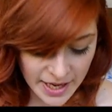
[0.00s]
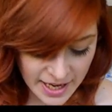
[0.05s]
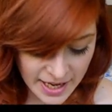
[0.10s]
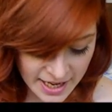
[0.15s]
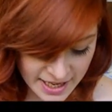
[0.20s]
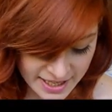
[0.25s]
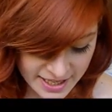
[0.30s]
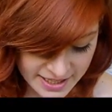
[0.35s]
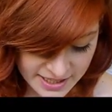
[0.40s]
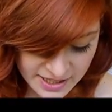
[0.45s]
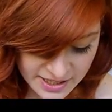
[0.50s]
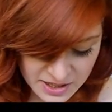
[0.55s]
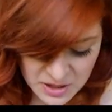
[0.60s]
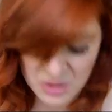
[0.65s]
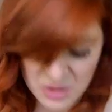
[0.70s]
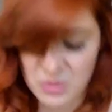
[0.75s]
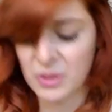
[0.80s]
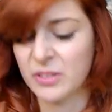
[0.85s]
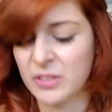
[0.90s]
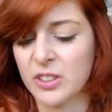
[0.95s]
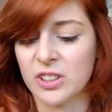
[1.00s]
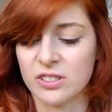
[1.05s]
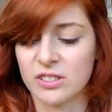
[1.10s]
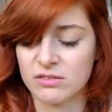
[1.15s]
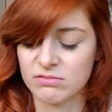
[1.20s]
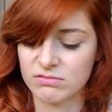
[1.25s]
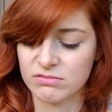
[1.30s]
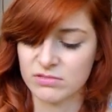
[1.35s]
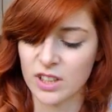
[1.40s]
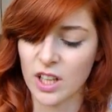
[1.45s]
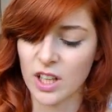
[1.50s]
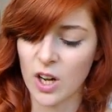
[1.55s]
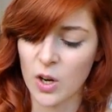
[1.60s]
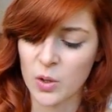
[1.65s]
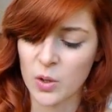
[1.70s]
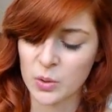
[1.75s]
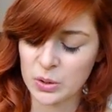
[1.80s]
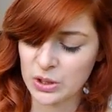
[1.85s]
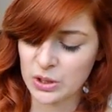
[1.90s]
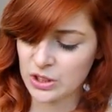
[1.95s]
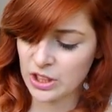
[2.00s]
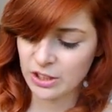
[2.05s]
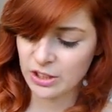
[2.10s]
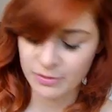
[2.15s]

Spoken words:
and oh, I've got Kohl all